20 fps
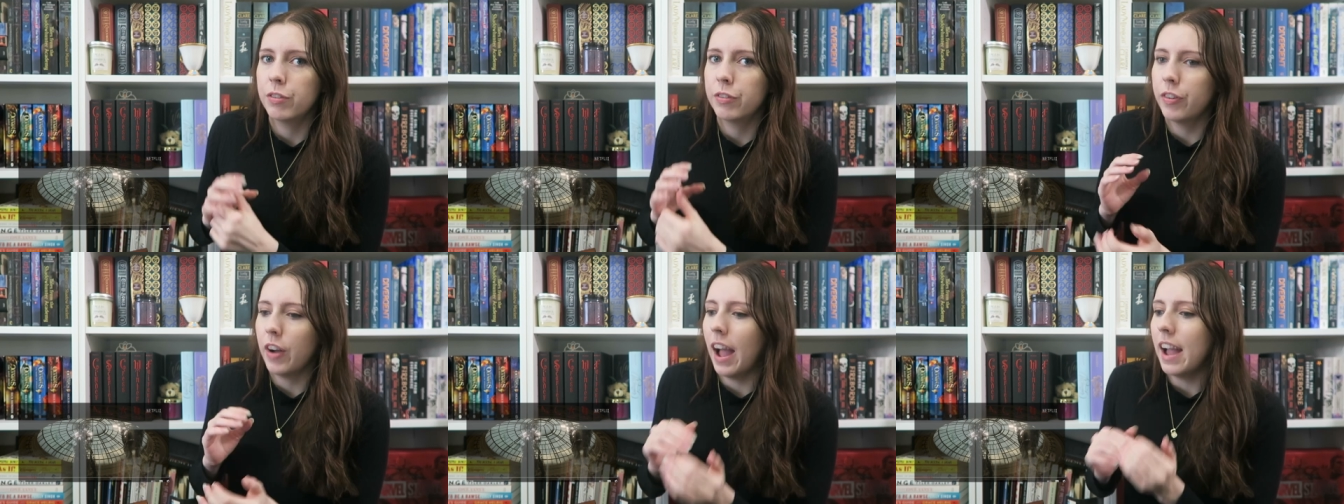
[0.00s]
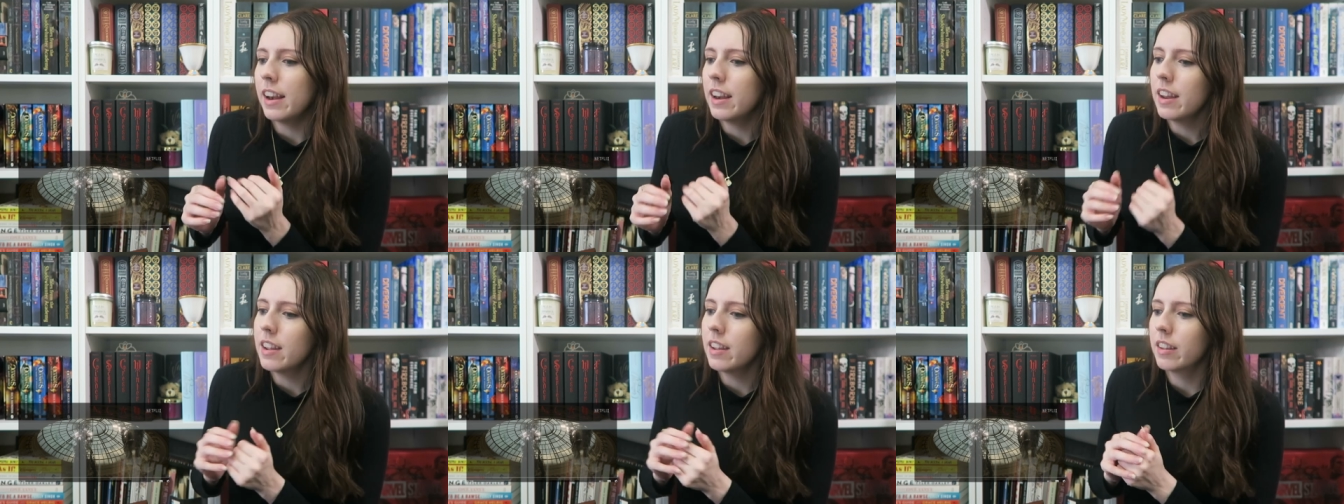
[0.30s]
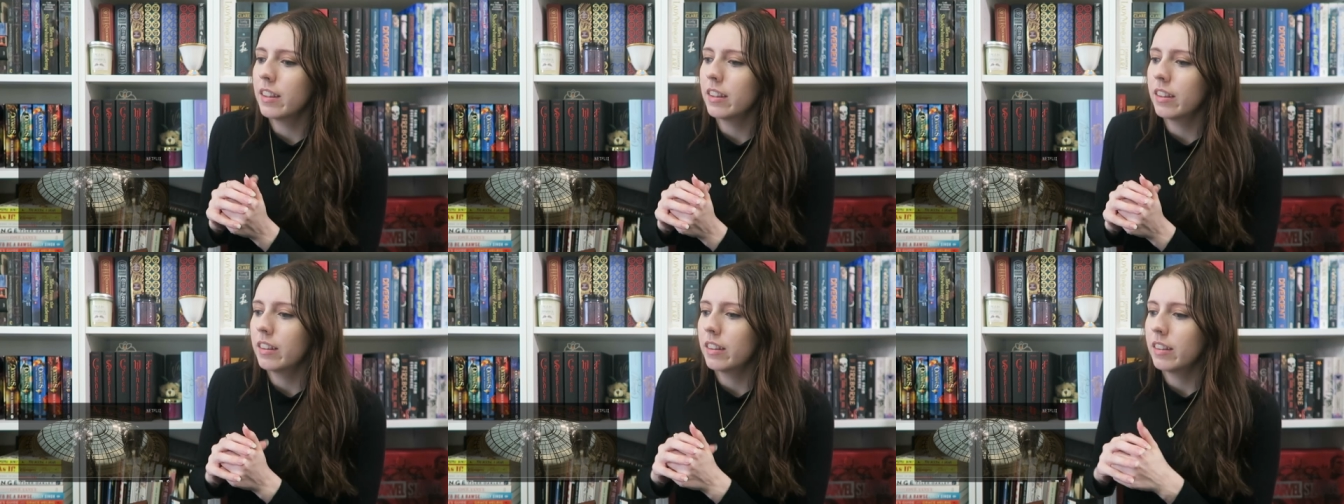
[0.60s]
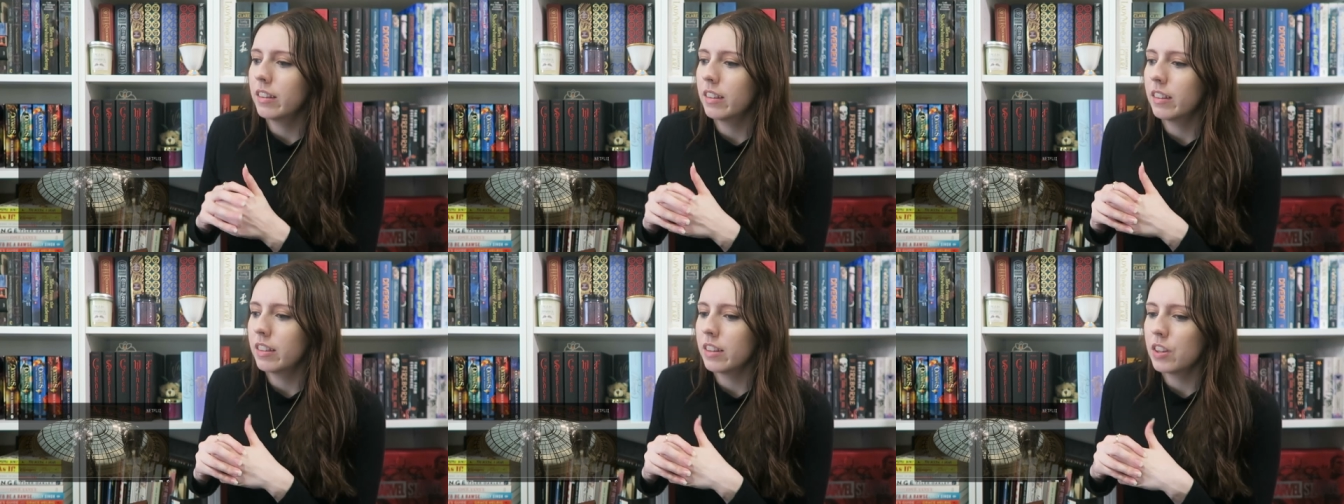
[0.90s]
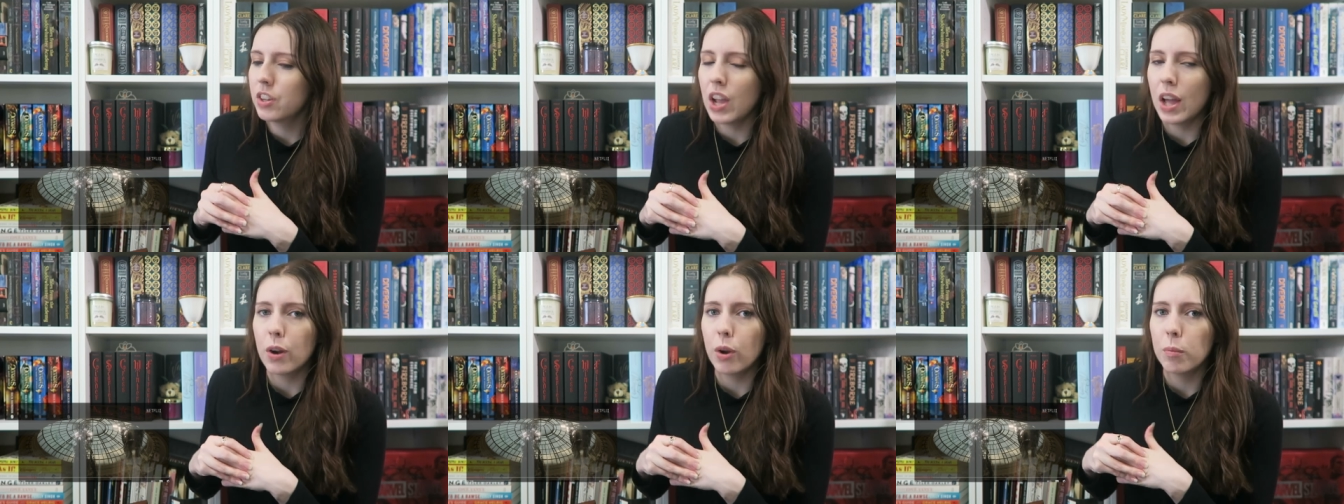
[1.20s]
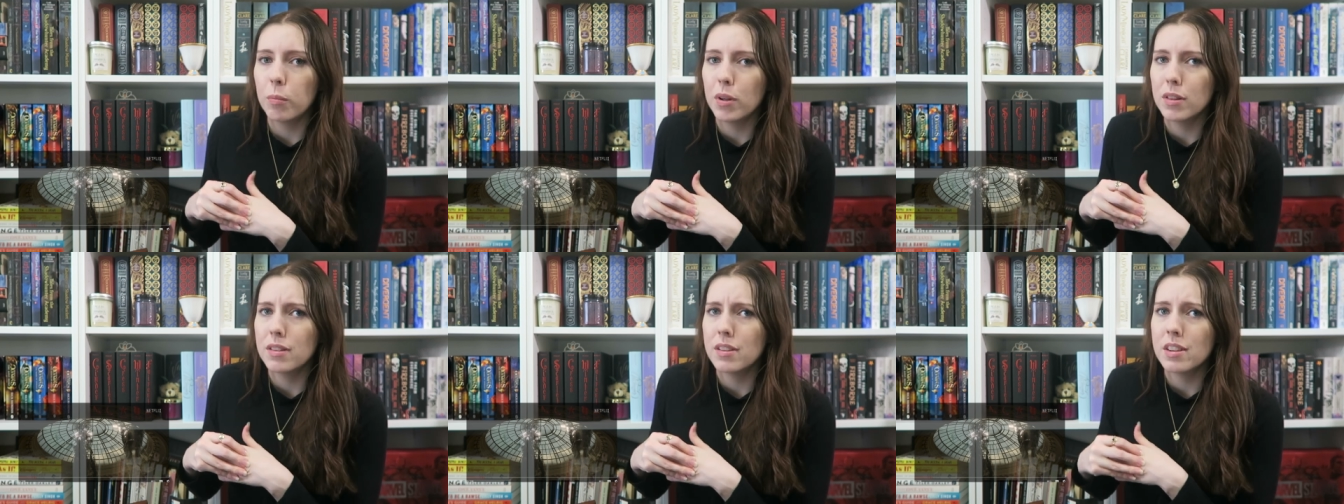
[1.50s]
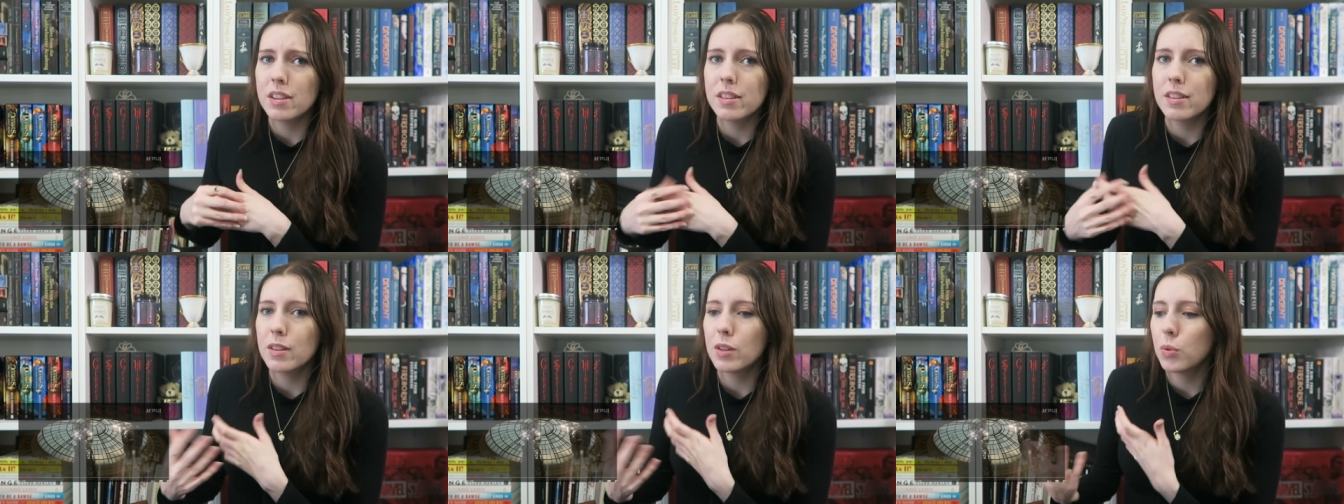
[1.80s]
fighting the shadow
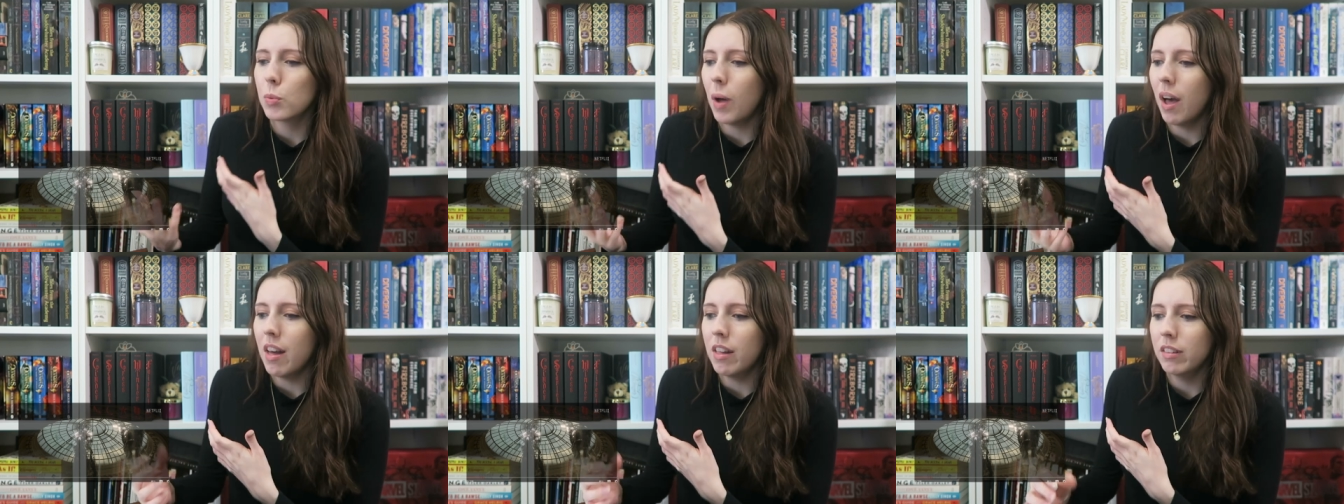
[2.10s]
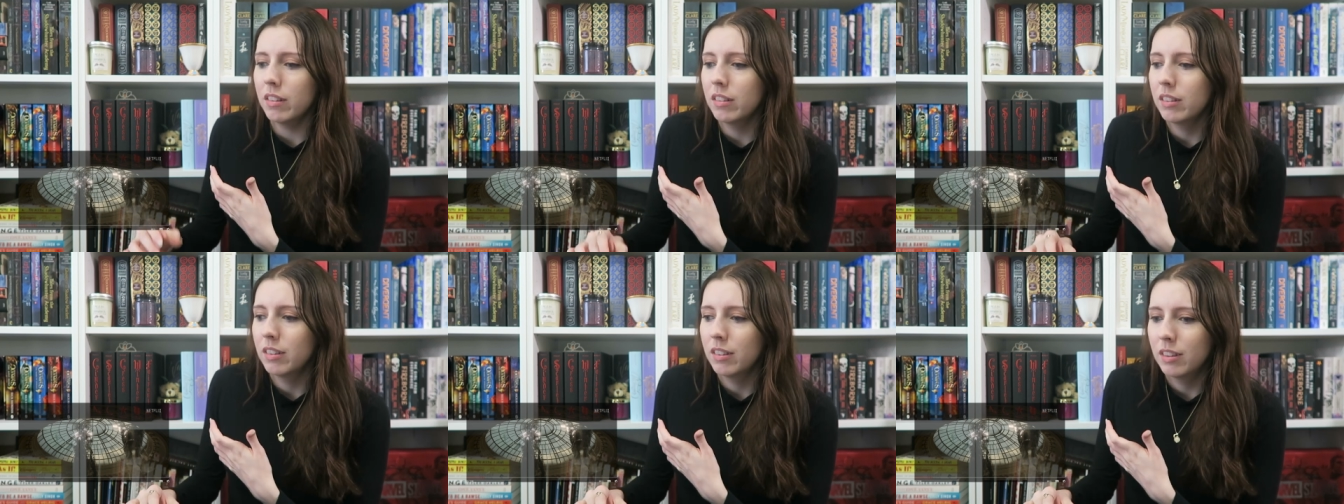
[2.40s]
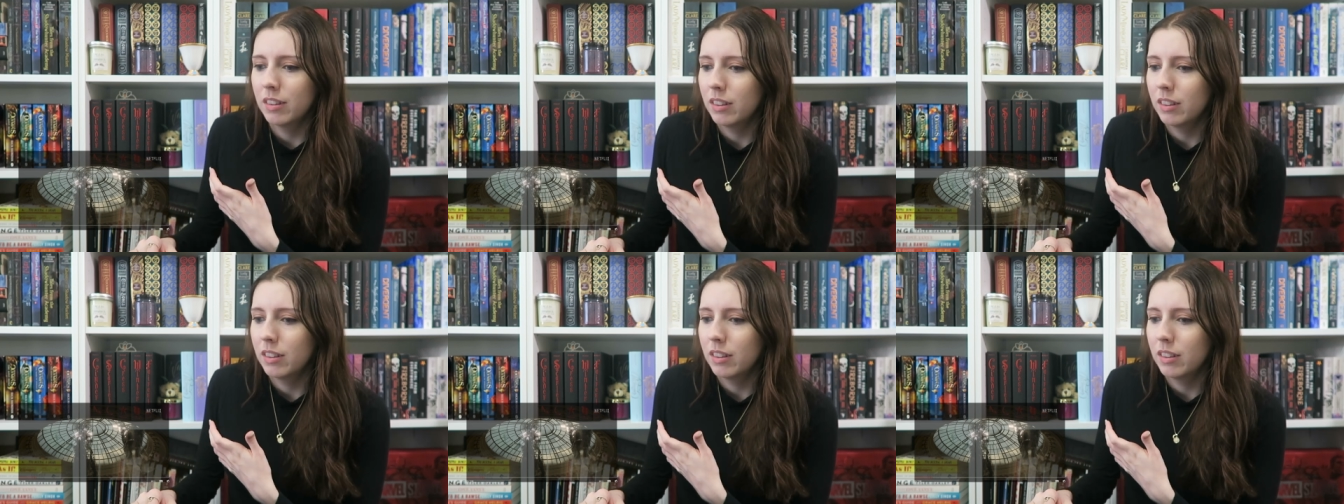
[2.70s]
monsters as well?